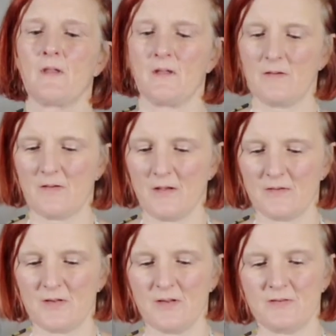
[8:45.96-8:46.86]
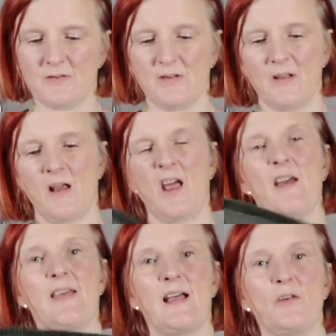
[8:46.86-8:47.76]
So I
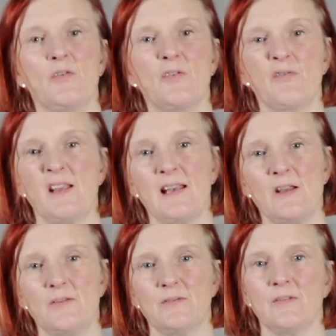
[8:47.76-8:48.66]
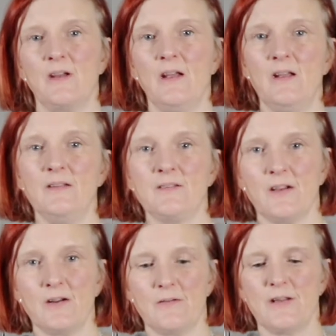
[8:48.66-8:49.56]
like that look really on
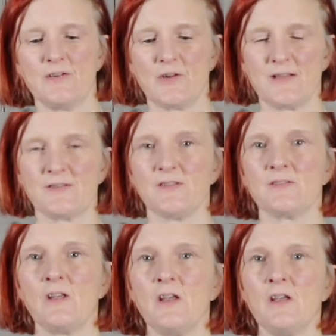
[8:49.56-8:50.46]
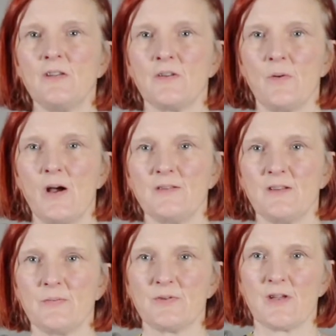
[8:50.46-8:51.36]
dungaree dresses. So what I
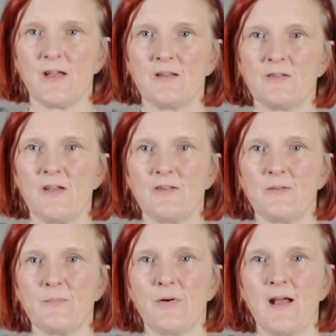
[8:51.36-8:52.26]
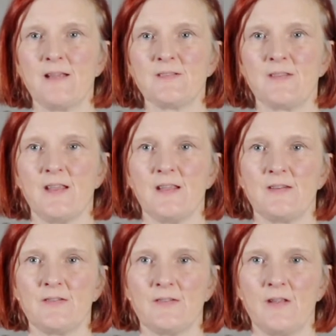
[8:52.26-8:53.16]
did was I turned and pressed
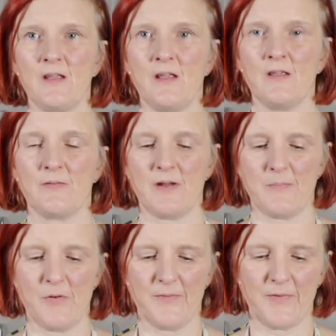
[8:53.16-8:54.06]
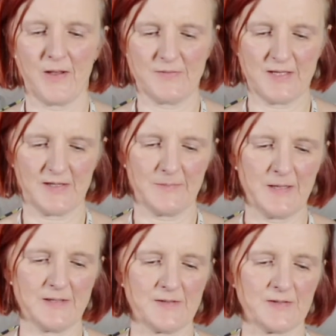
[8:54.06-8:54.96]
this 3.5
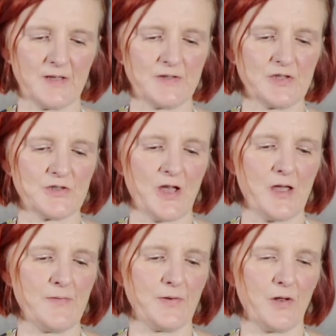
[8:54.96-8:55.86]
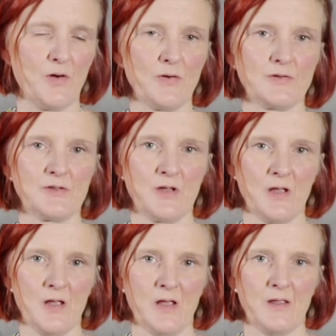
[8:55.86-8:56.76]
centimetres and I just overlocked
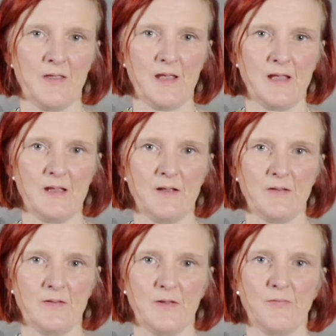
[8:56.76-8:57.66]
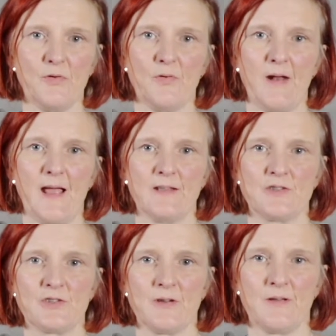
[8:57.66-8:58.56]
the raw edge.